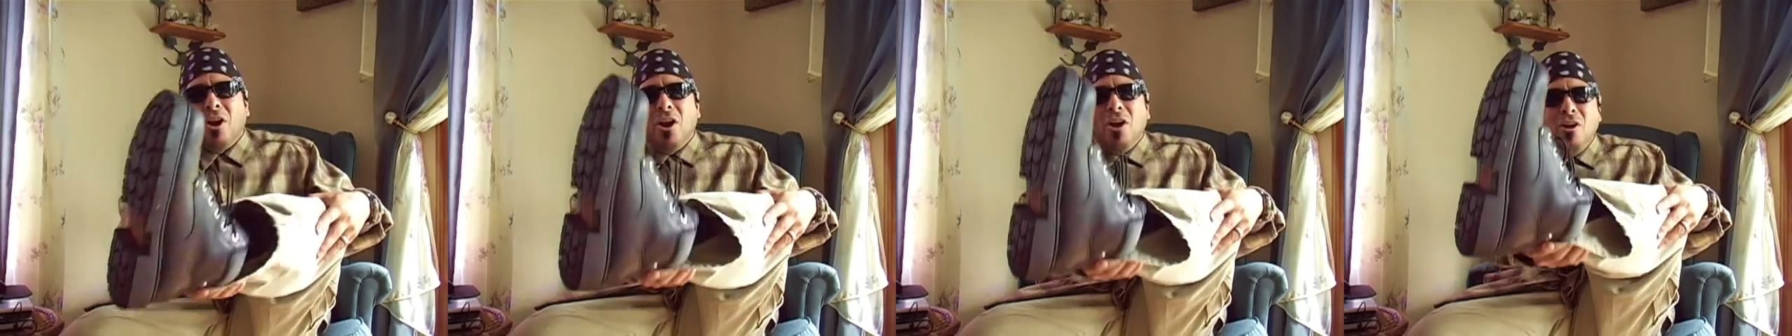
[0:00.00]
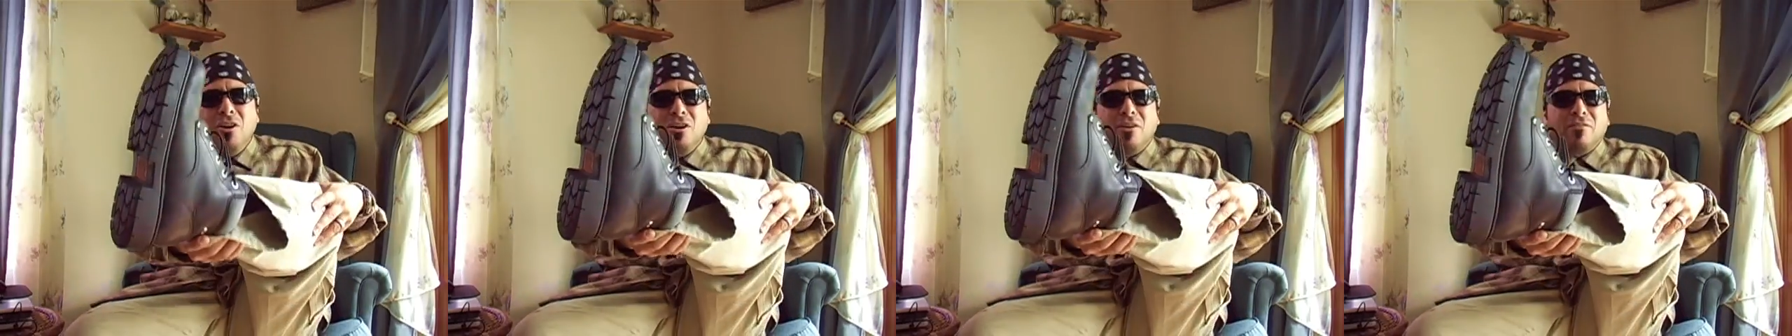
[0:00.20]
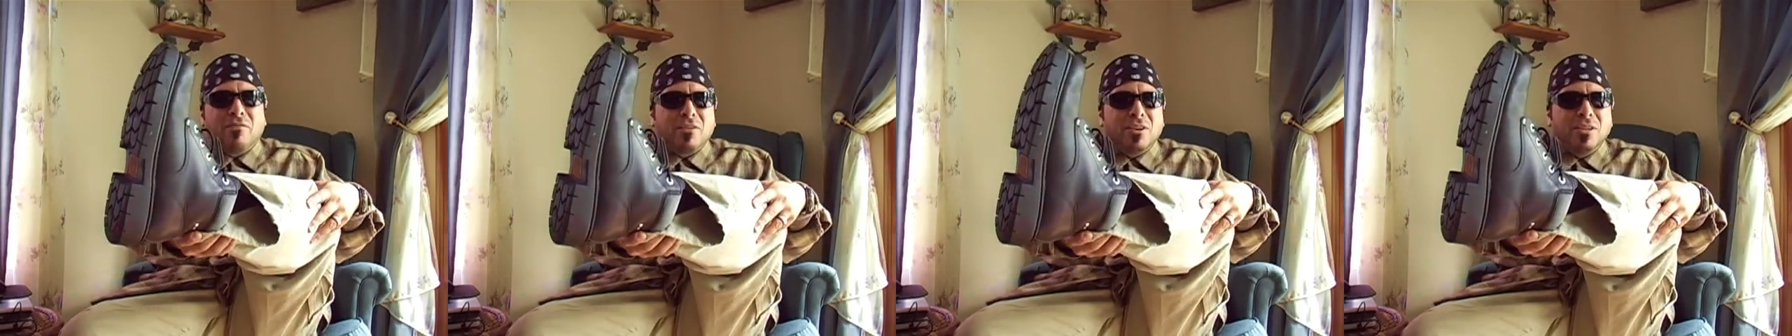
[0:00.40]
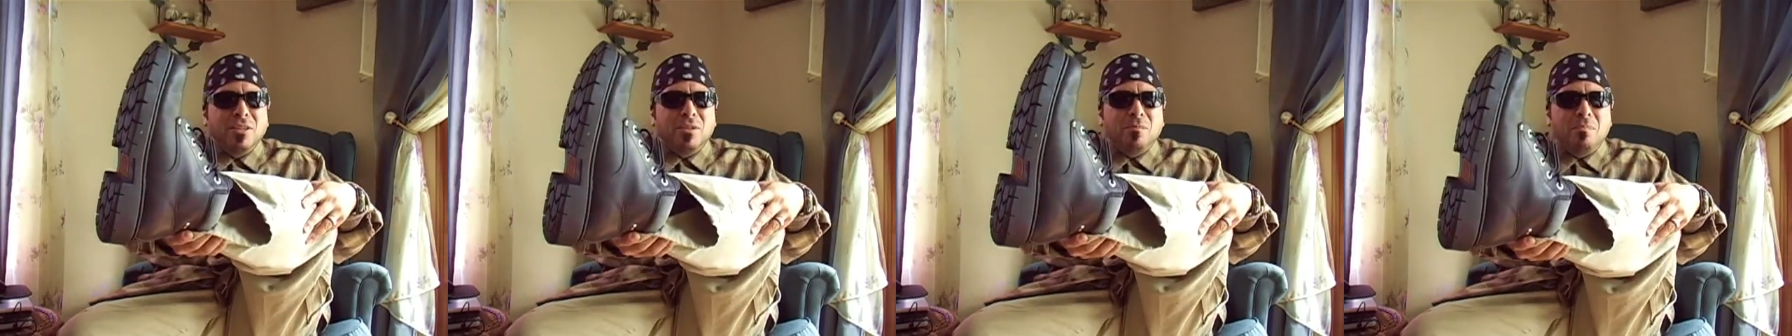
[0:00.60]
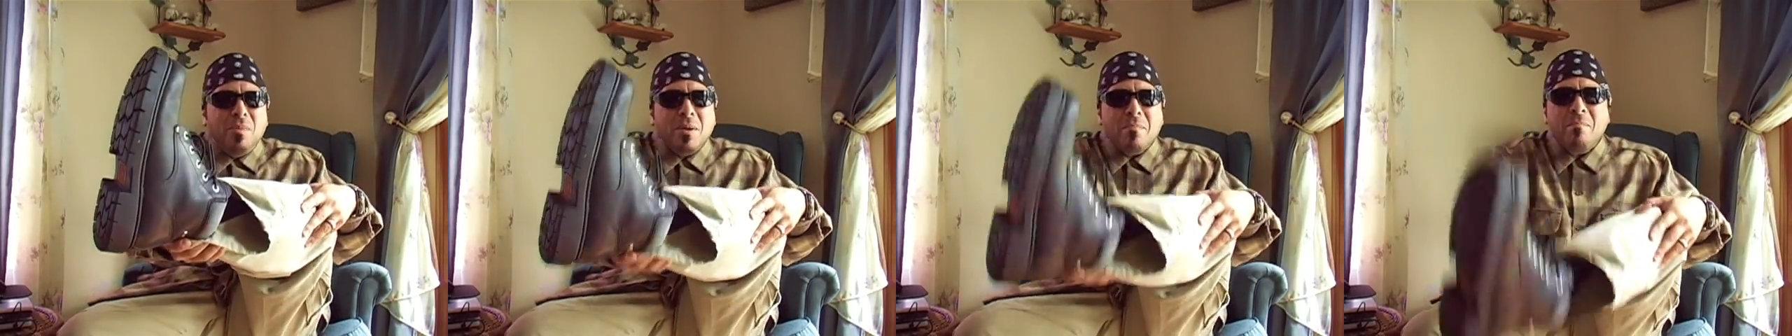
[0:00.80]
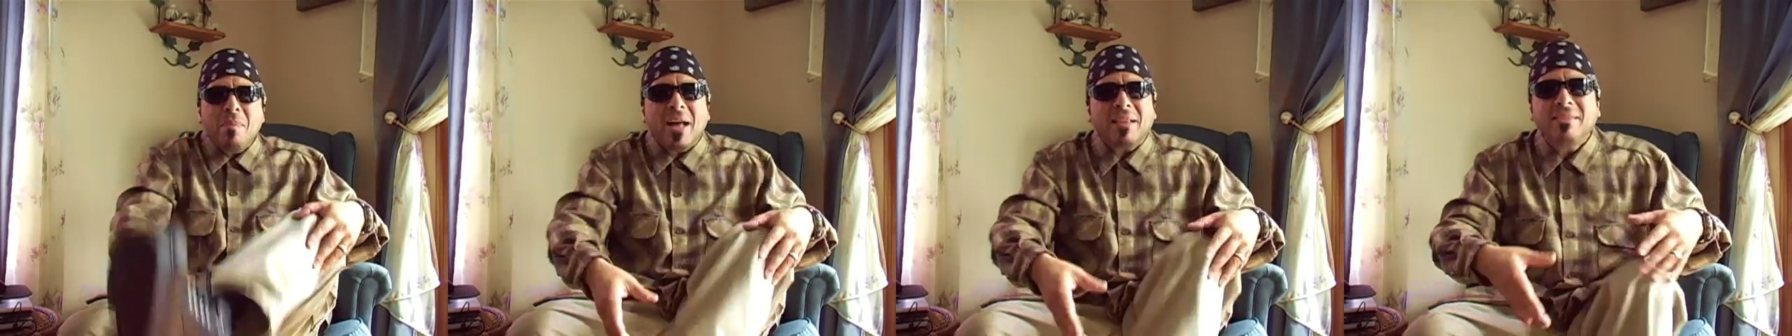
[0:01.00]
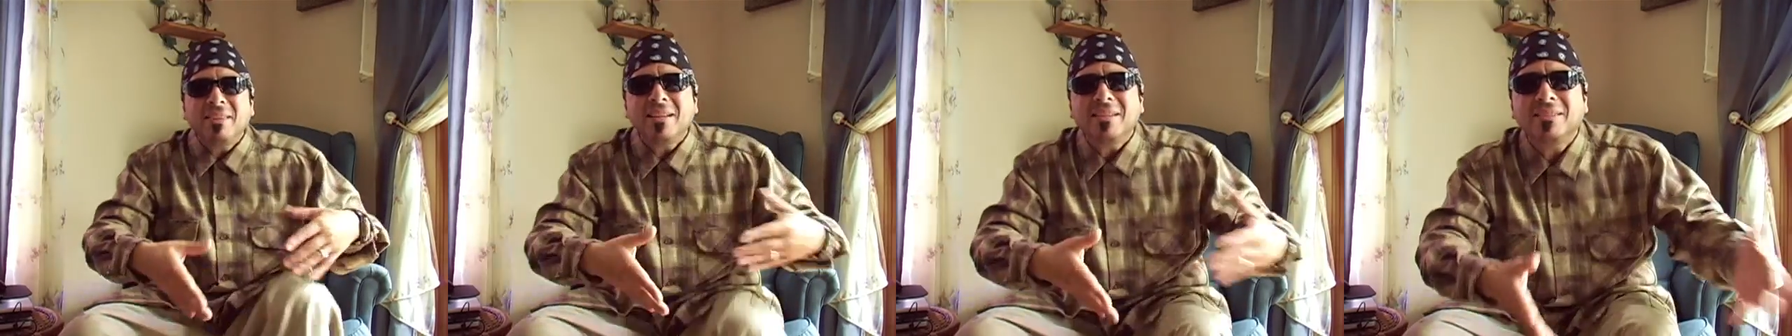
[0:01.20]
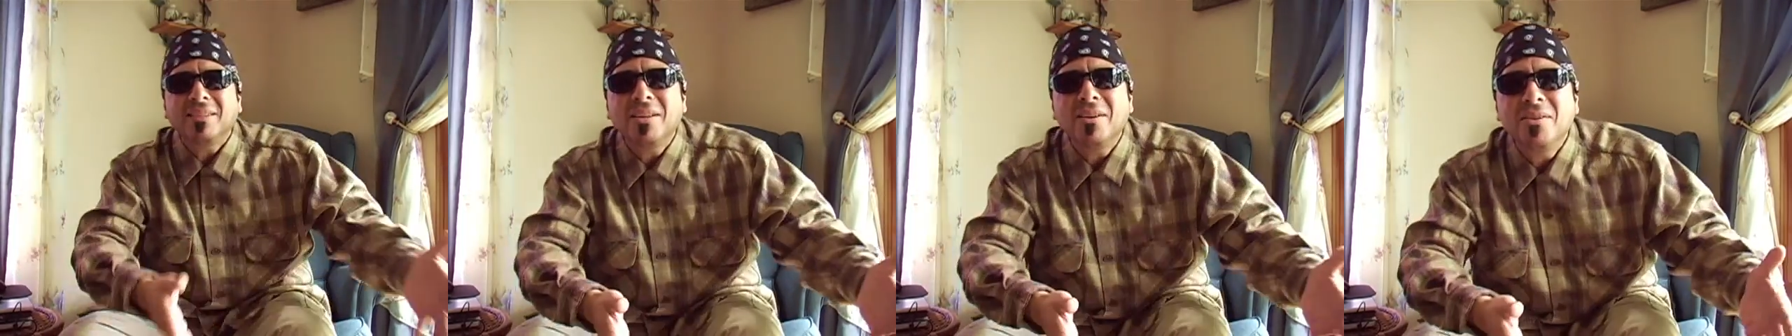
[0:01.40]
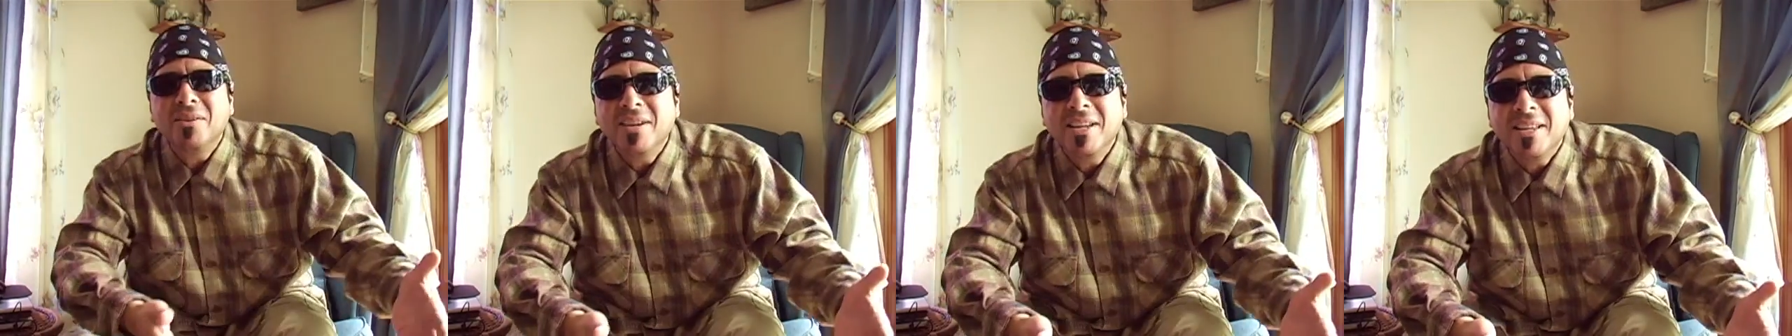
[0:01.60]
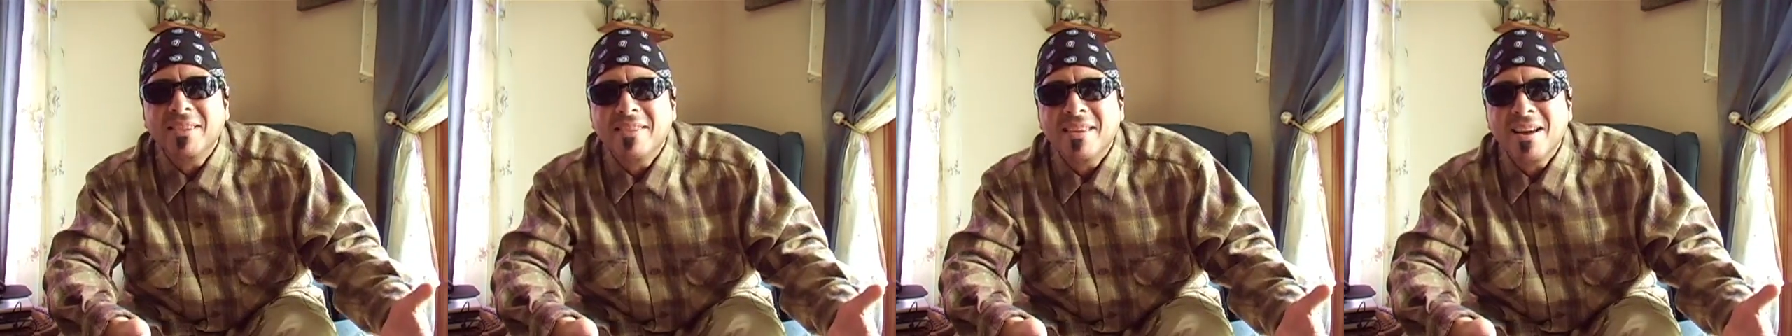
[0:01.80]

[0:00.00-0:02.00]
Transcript: look for these big patas underneath